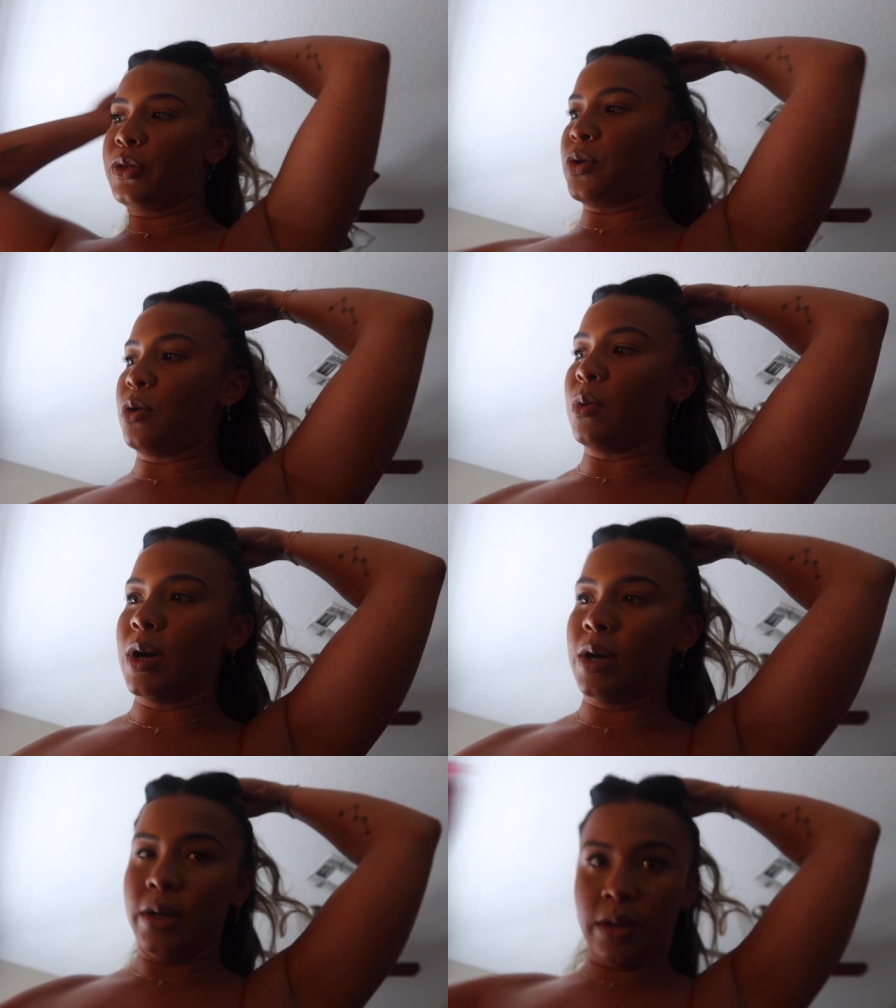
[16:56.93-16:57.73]
throw
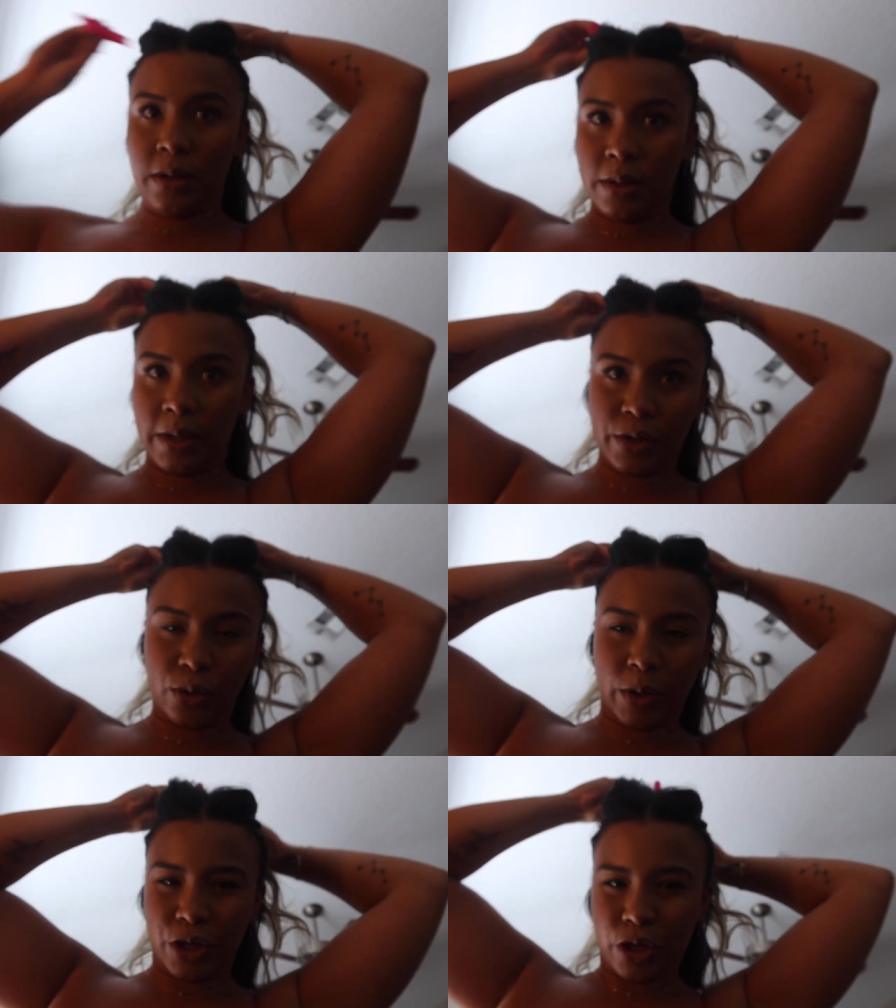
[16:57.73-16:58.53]
on like a
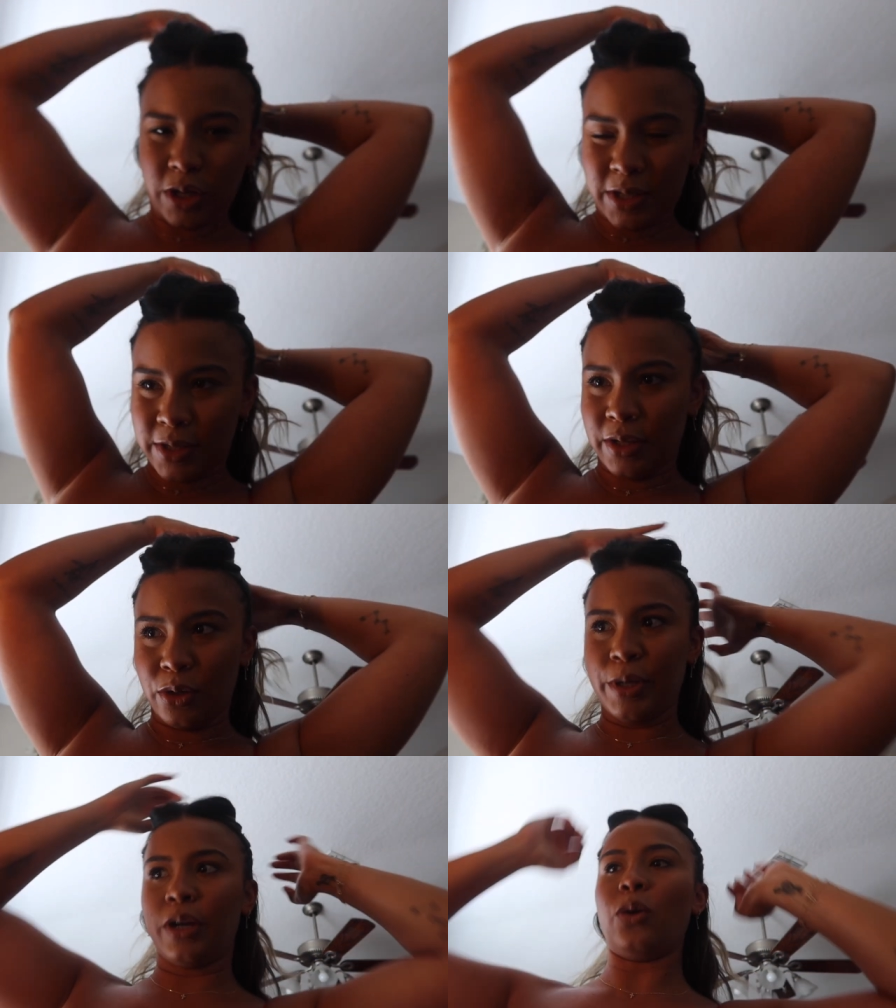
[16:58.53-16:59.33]
sweatshirt because it's a
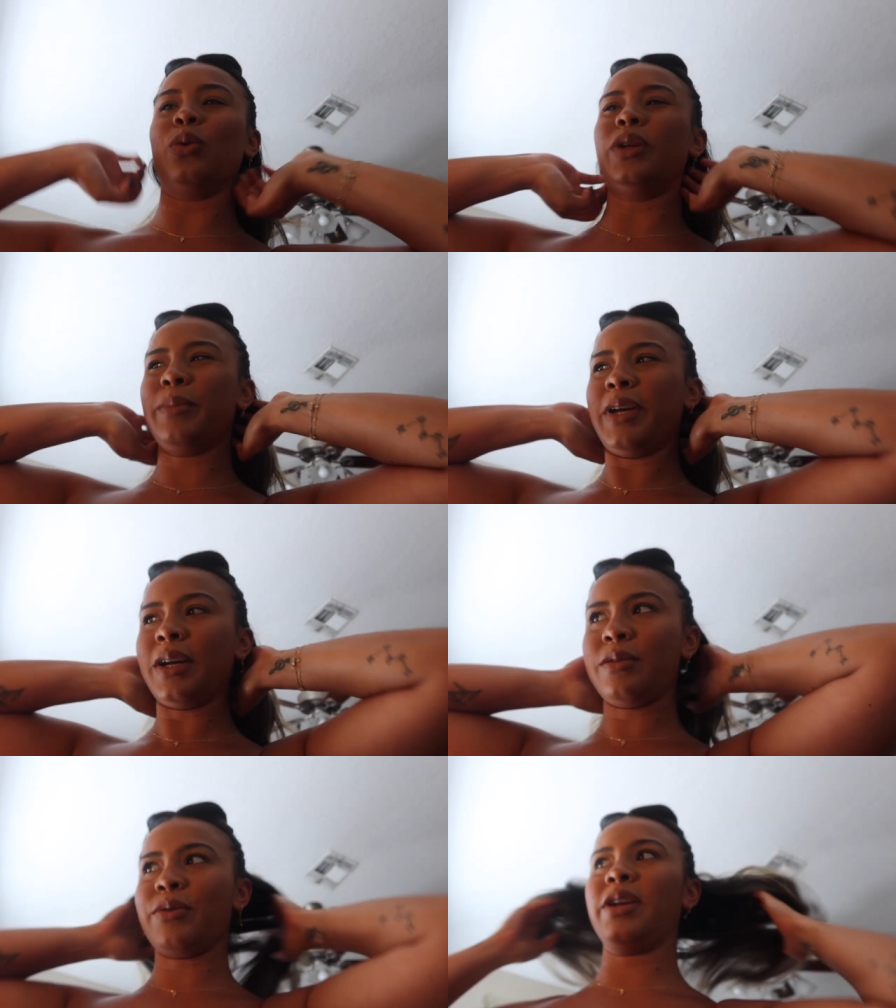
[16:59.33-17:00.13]
little bit cold in my
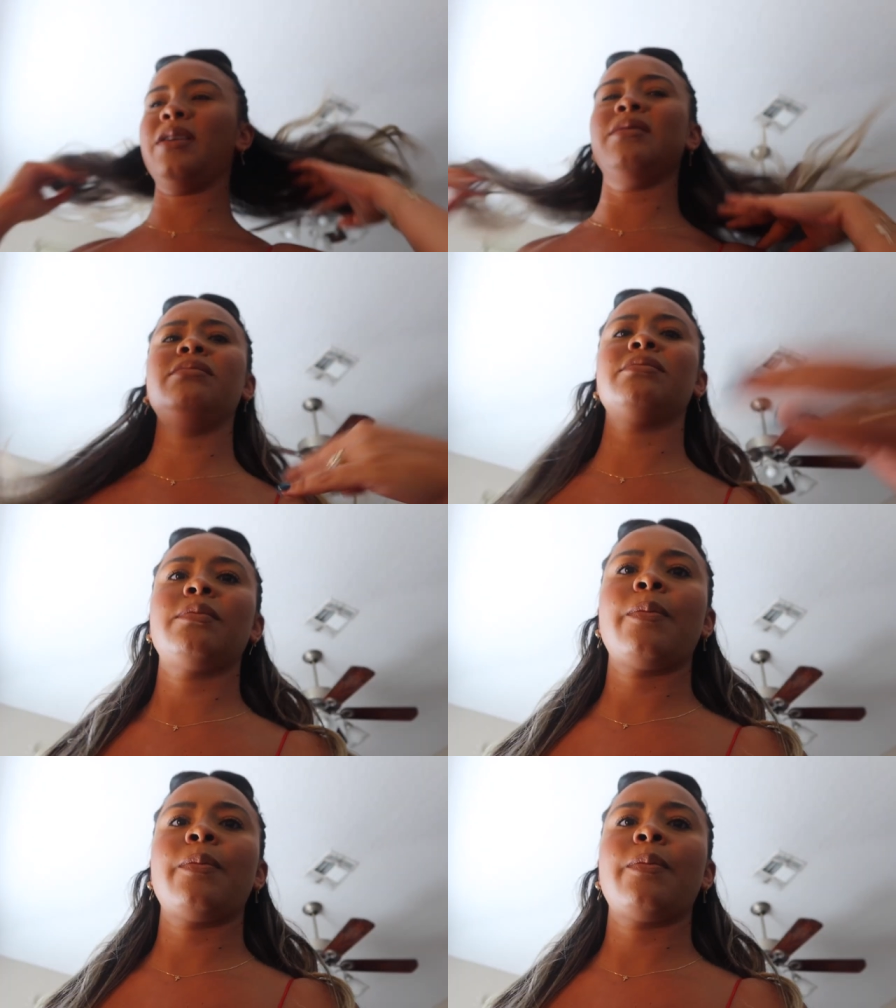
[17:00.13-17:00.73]
house right now.